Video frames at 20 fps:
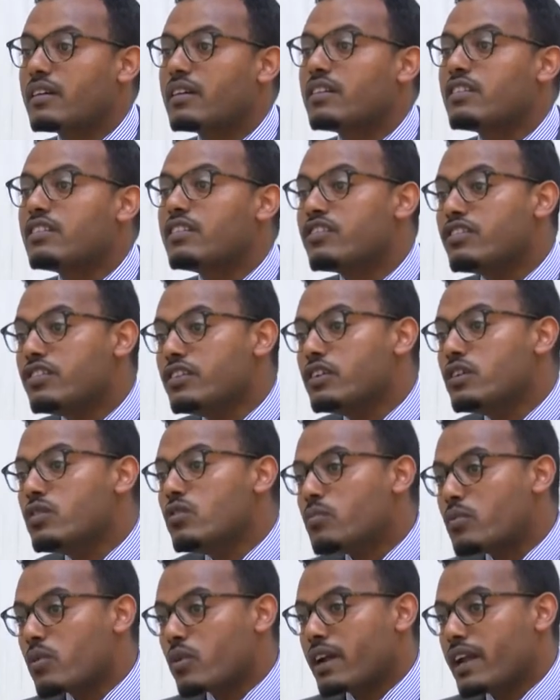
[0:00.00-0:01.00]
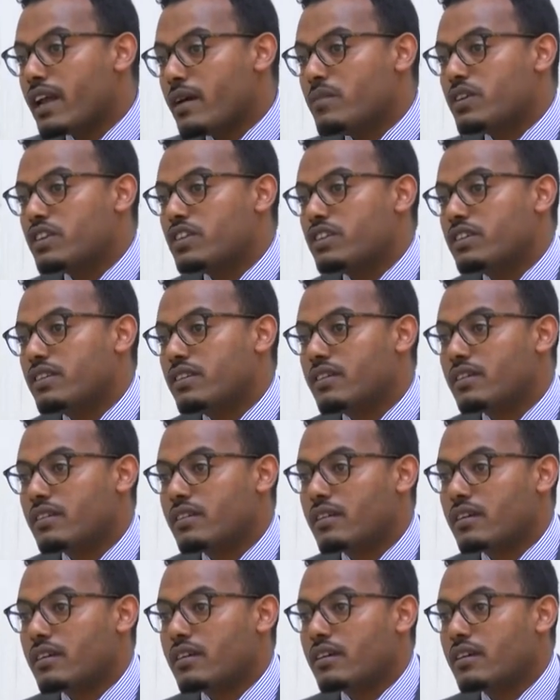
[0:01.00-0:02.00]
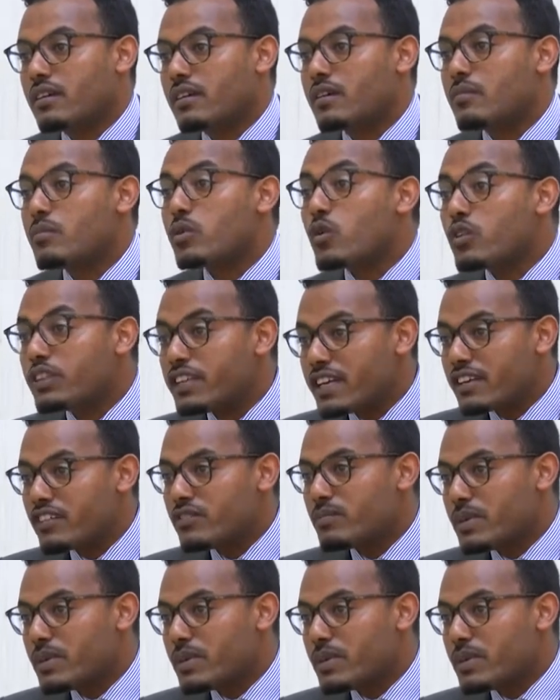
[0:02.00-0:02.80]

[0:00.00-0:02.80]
This new proclamation protects